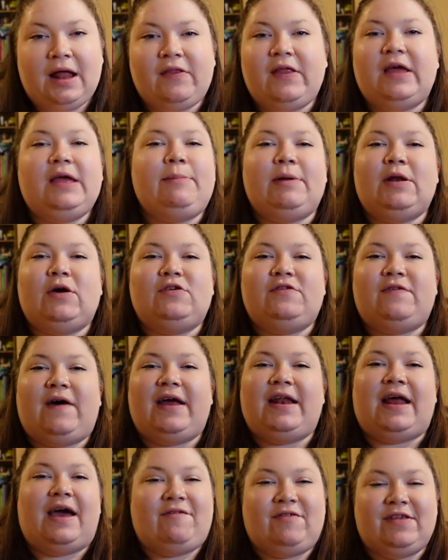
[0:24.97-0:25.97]
and then you'll be
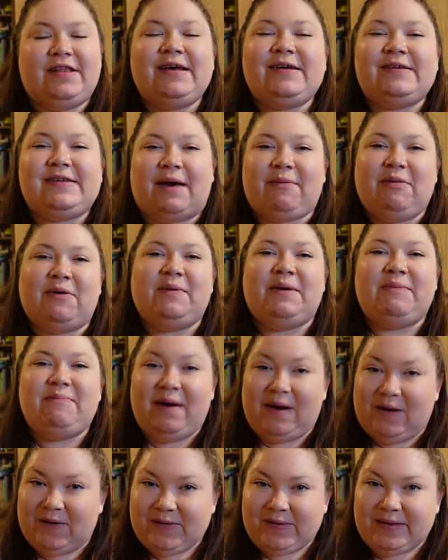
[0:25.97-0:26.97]
notified every single time that we
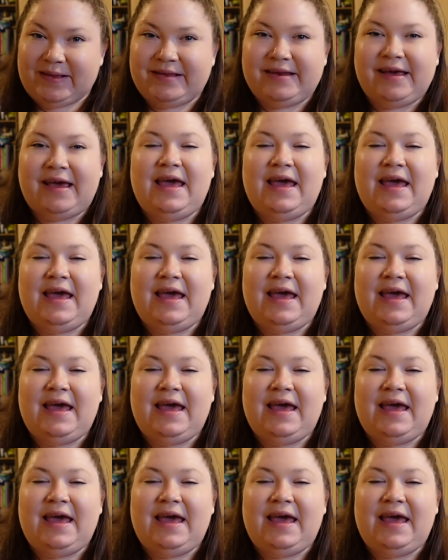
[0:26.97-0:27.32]
post.